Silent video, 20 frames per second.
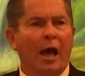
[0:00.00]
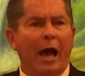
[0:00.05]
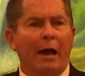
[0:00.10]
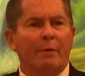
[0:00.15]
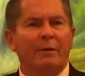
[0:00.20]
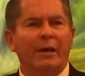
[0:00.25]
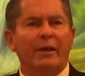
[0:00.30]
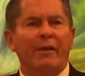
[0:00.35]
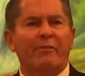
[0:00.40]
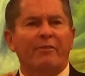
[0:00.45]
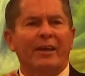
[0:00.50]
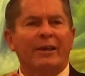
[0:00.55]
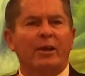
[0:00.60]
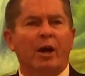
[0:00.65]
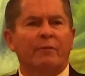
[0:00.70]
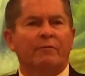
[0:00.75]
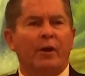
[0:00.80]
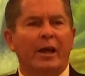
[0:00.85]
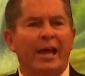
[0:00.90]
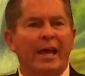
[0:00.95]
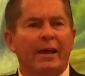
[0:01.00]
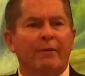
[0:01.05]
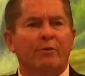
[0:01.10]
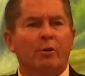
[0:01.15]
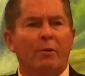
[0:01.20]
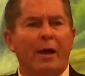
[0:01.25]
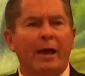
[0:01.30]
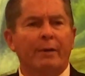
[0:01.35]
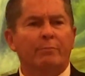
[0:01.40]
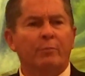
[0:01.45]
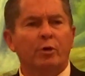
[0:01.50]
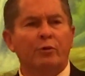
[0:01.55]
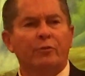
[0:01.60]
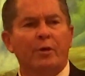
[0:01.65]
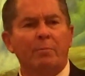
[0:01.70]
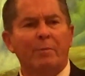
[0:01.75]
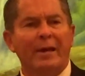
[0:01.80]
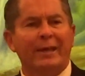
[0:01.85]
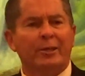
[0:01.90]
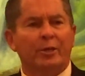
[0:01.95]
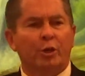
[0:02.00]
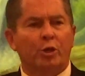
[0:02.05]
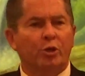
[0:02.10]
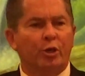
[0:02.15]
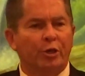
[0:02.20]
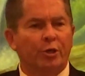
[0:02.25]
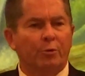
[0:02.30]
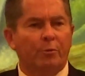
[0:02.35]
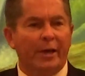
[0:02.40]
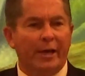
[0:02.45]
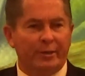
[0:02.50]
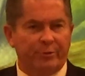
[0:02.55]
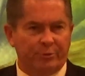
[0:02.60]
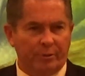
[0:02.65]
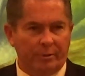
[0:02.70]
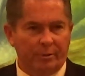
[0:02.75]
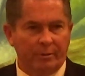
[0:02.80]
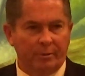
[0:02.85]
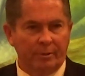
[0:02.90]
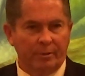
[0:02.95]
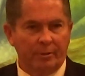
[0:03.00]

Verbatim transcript: I thank God for every right move they make in a good direction.